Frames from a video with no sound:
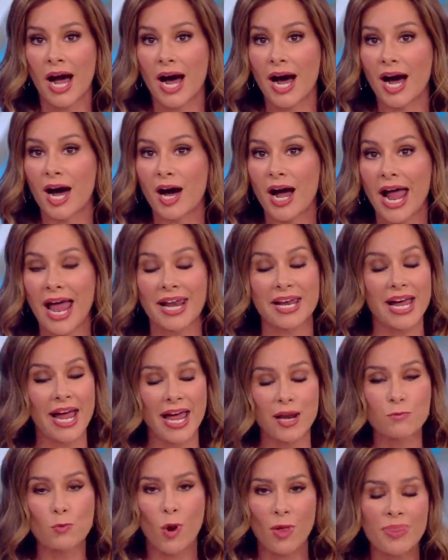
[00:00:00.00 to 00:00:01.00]
Uh, and,
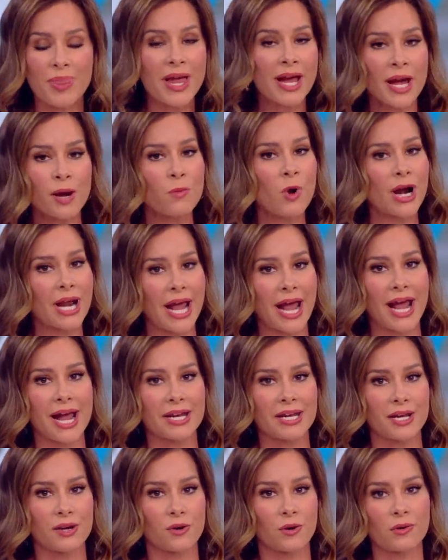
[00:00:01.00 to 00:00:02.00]
and one thing I want to
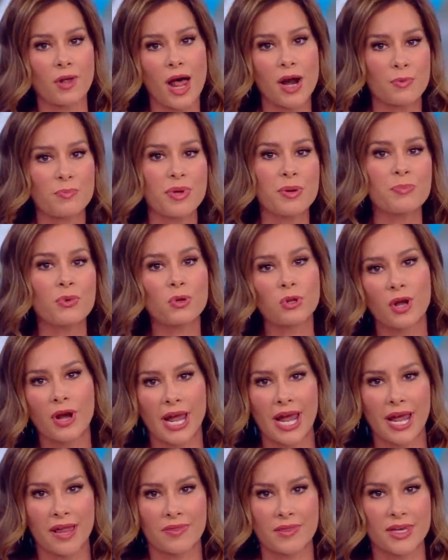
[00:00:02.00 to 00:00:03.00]
add here, a lot of people
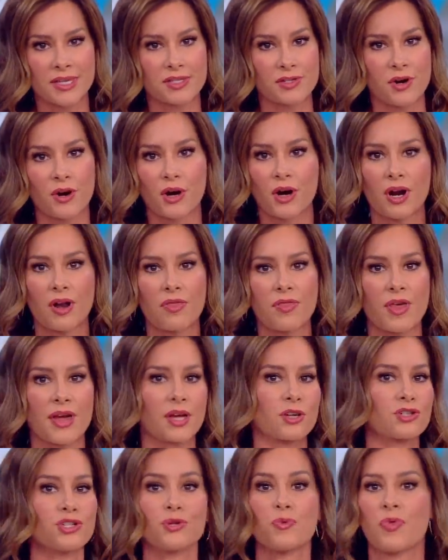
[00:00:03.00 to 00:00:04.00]
looking at this are going to
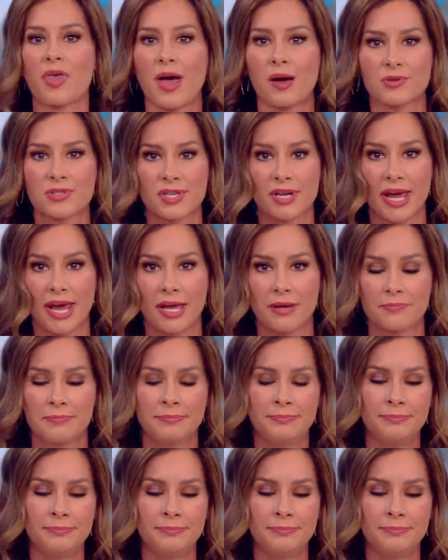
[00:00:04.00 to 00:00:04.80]
think two thousand eight.